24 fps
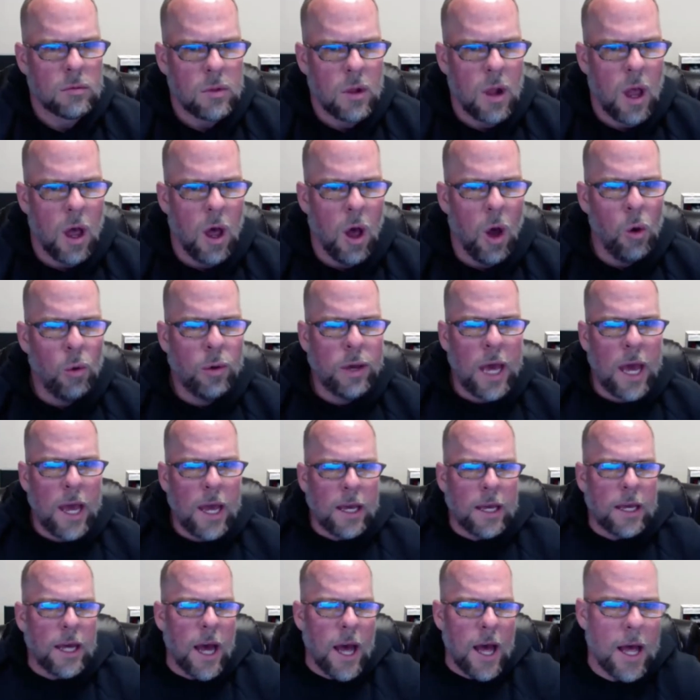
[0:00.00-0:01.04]
Okay,
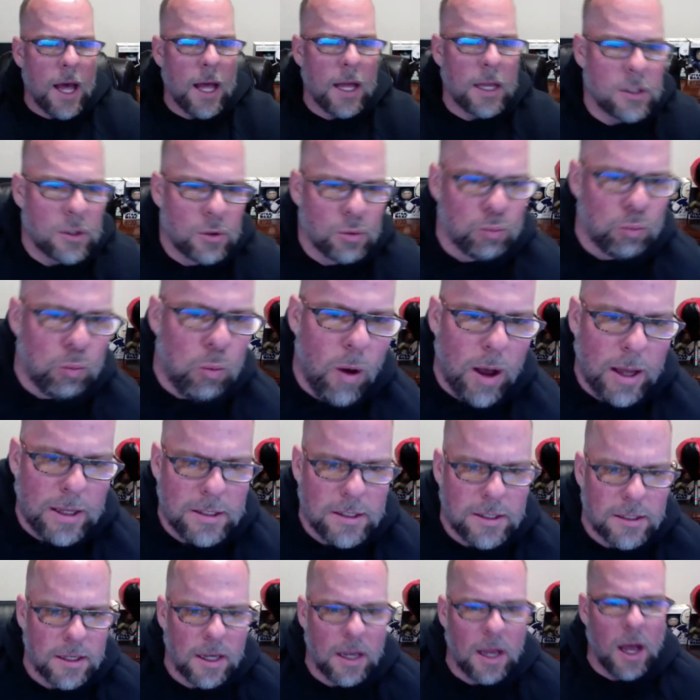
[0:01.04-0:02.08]
guys,
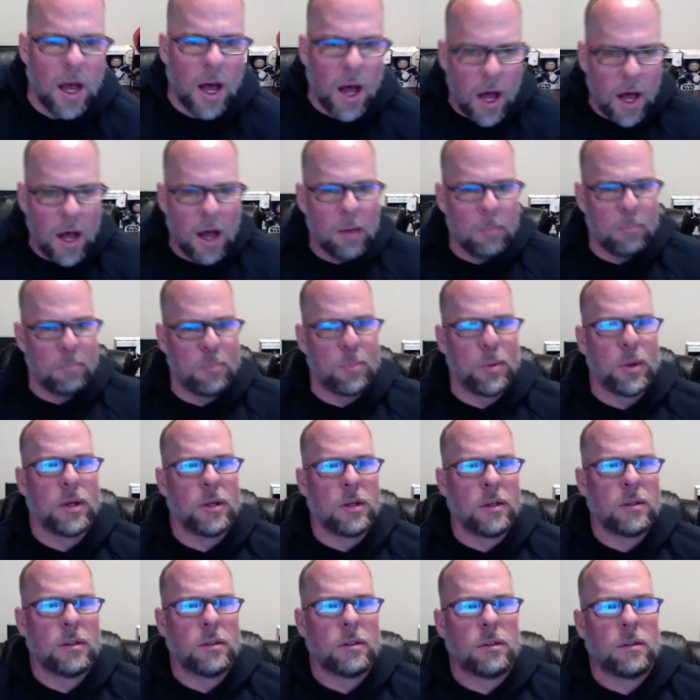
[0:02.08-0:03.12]
what's up?
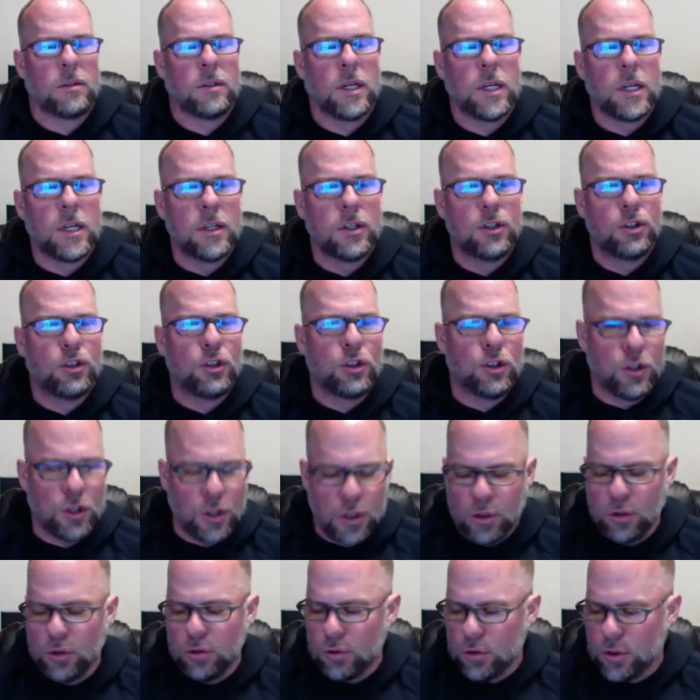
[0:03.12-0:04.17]
It is
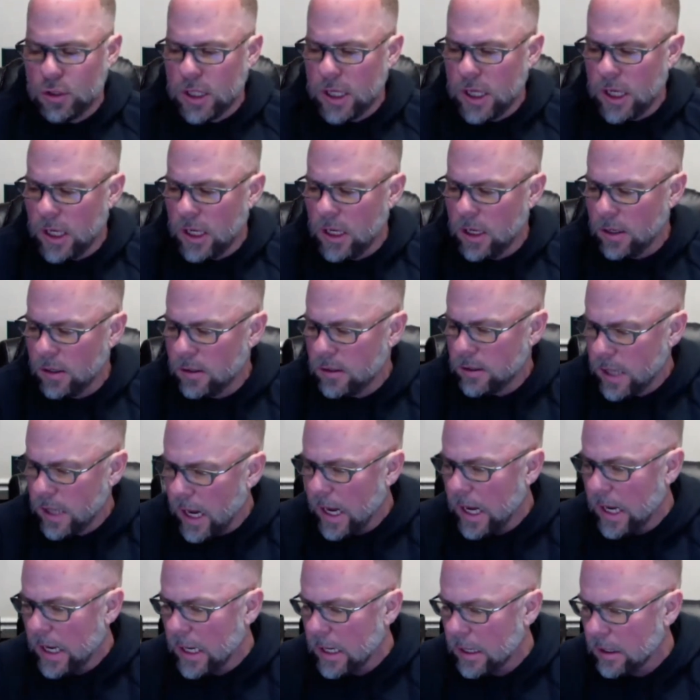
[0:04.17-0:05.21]
Tuesday,
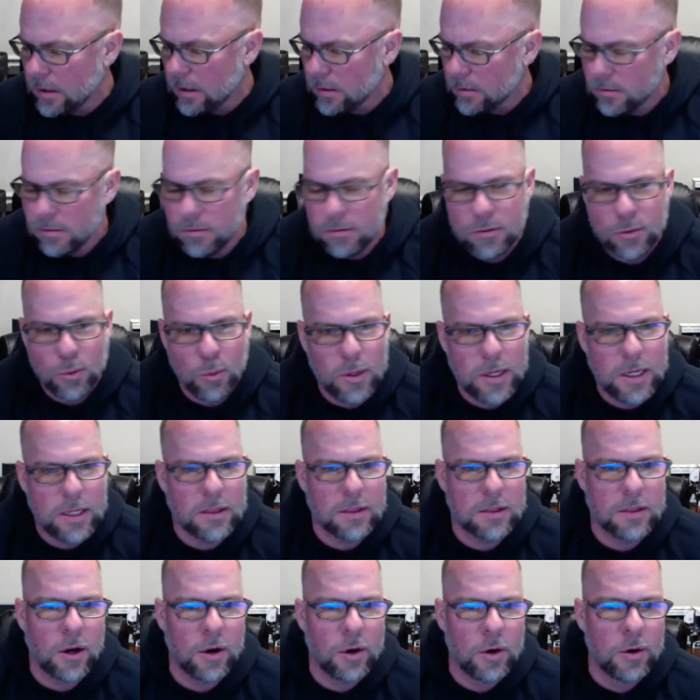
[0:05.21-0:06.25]
dang,
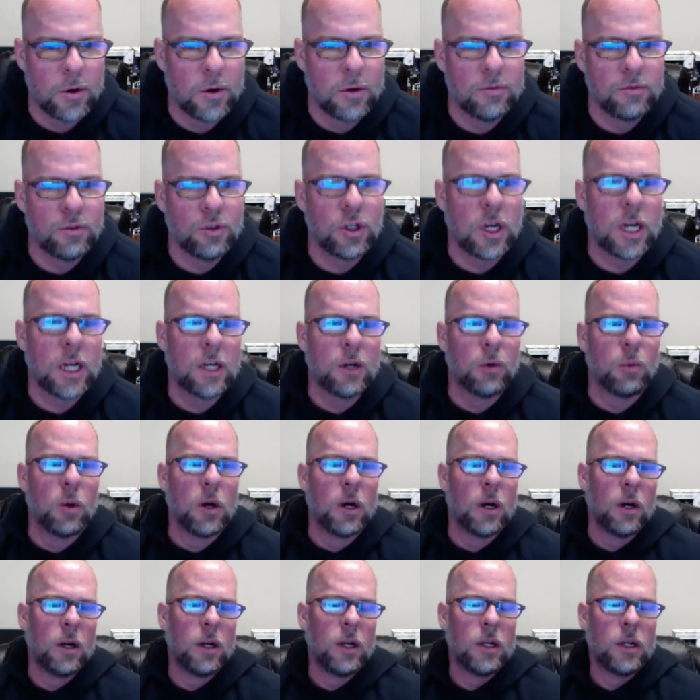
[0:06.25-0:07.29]
23rd of
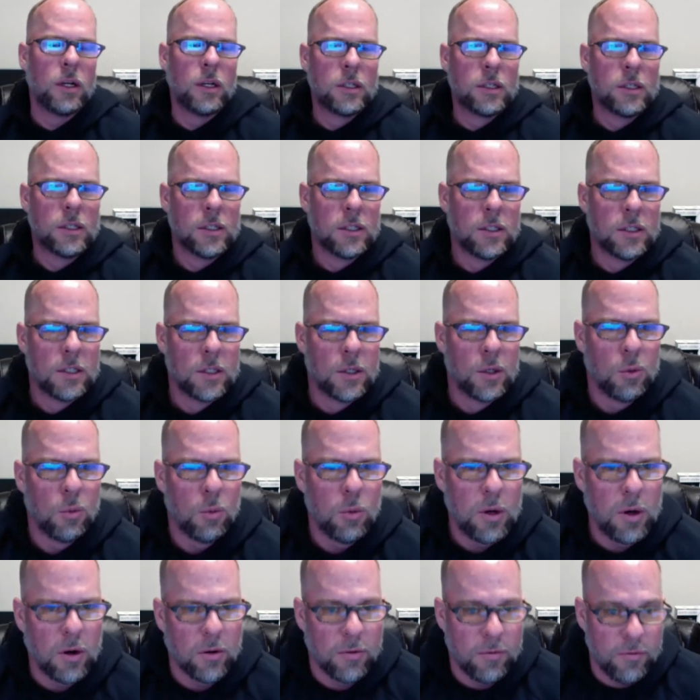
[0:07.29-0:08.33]
January.
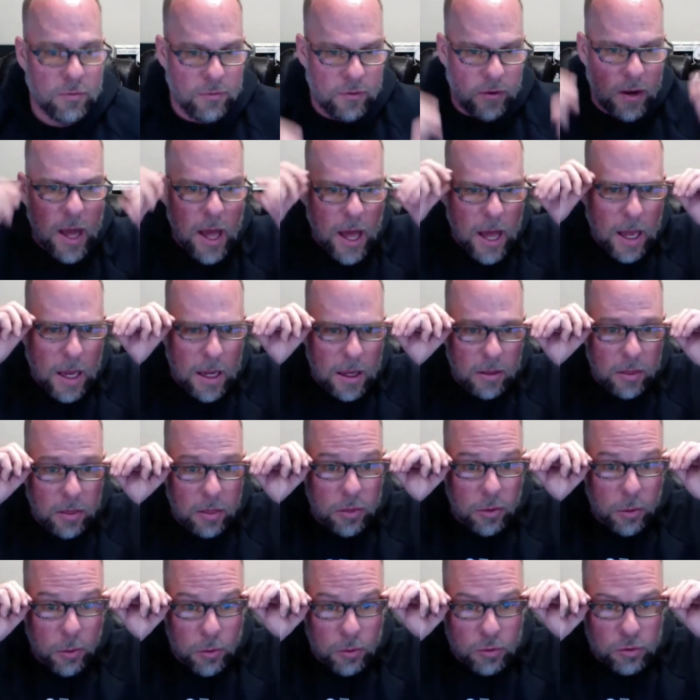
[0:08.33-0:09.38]
We are flying
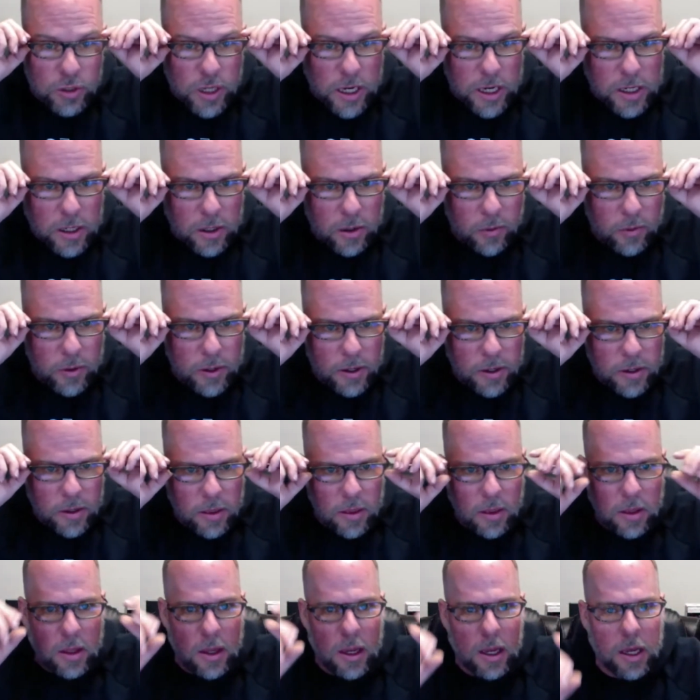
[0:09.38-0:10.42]
through
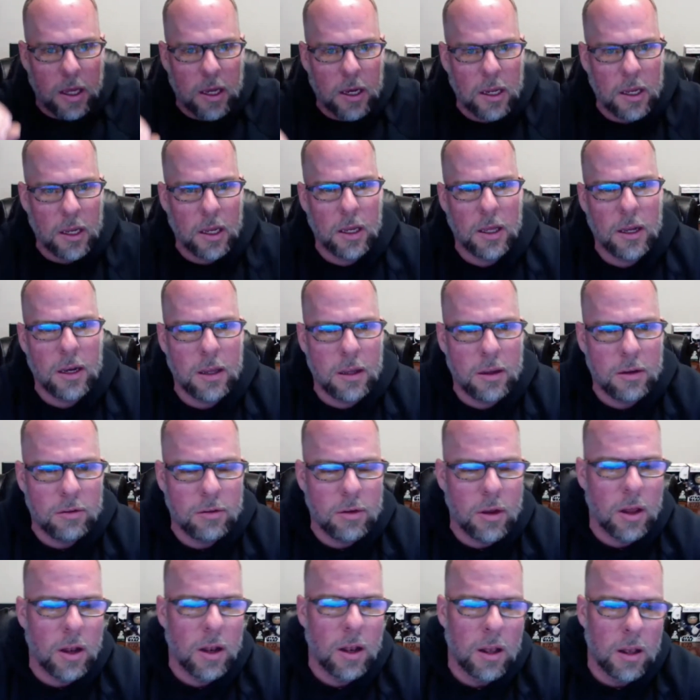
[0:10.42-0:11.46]
January, and it
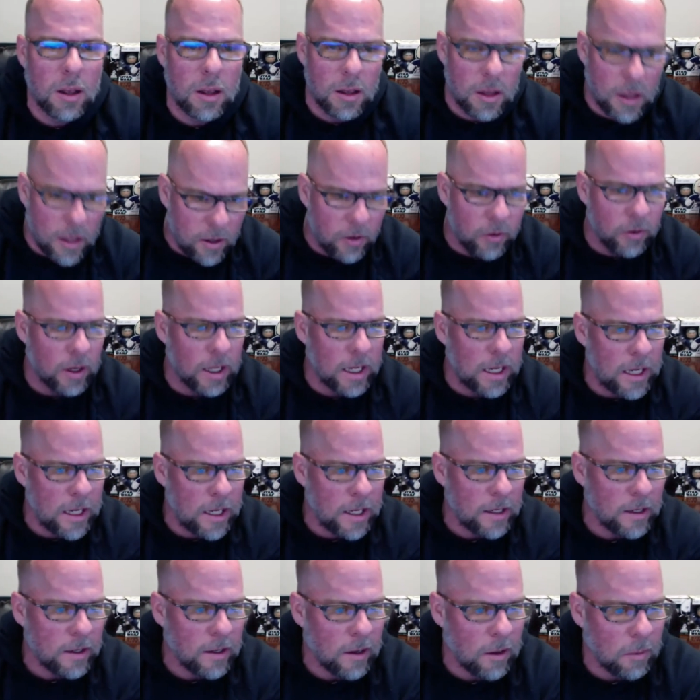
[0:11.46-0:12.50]
is
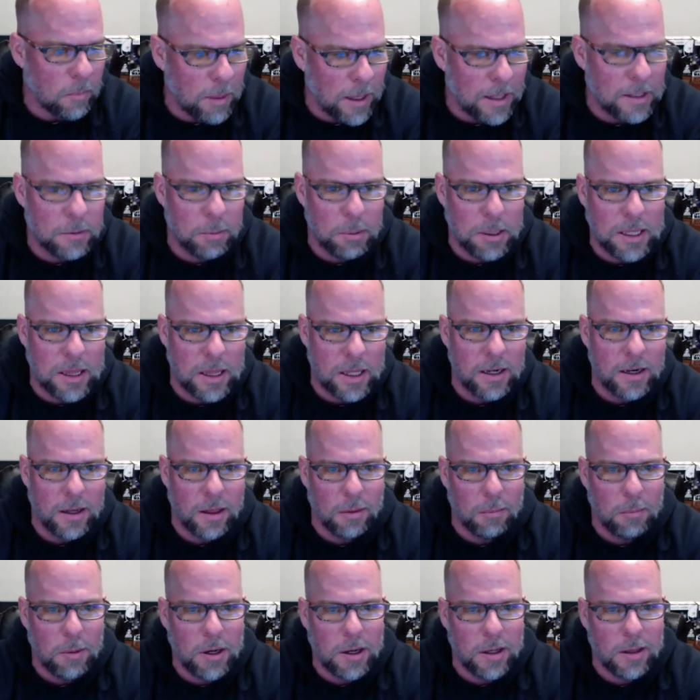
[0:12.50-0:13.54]
literally about to be the end of
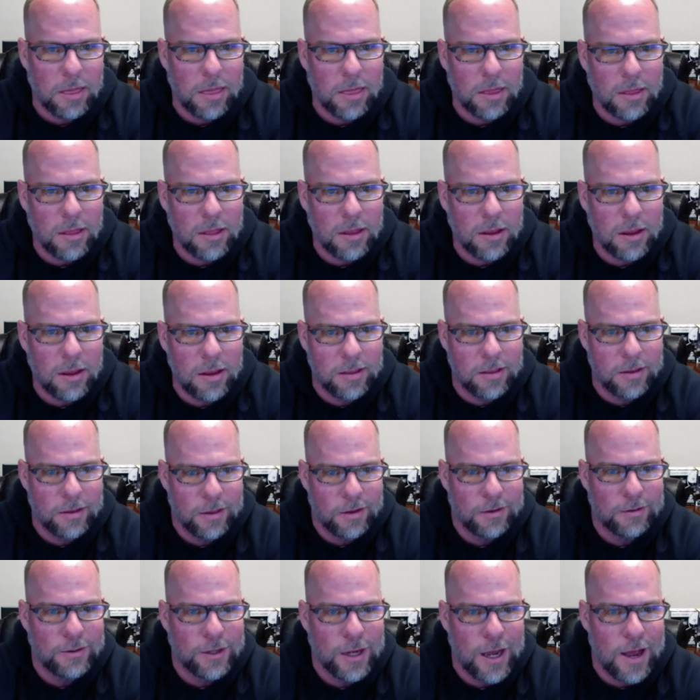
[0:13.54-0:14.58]
the month
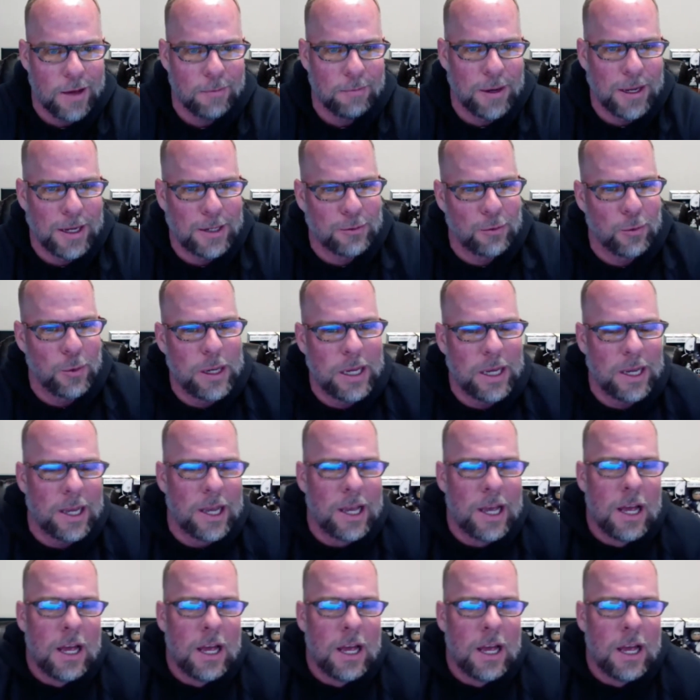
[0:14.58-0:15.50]
this time next week.